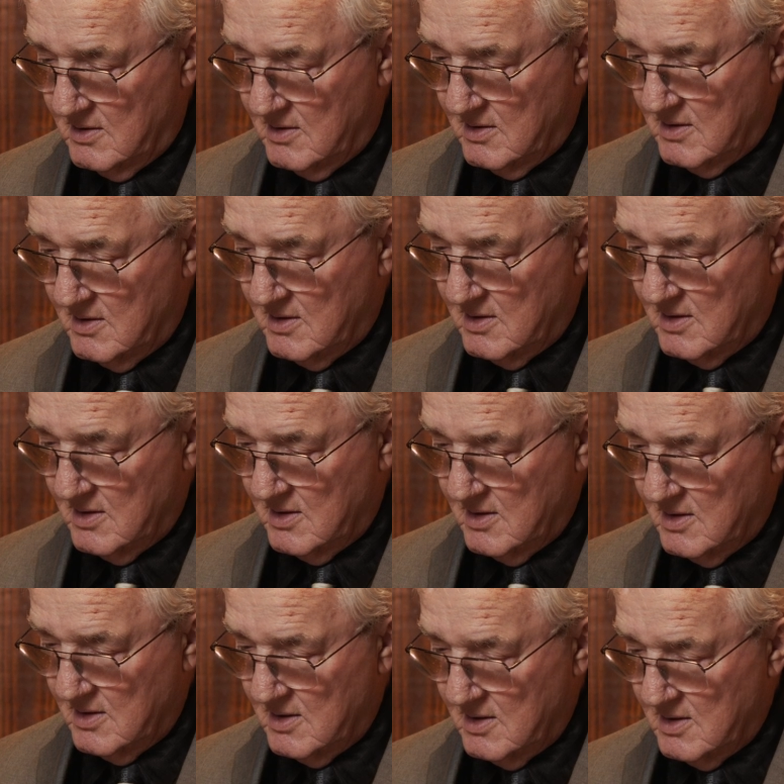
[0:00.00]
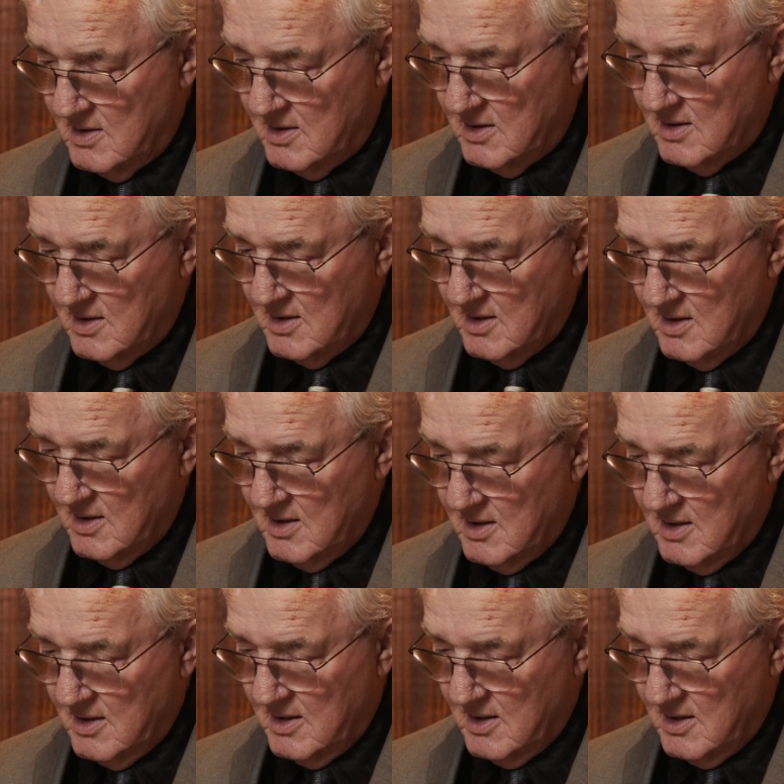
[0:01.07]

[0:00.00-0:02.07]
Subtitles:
Nothing is said.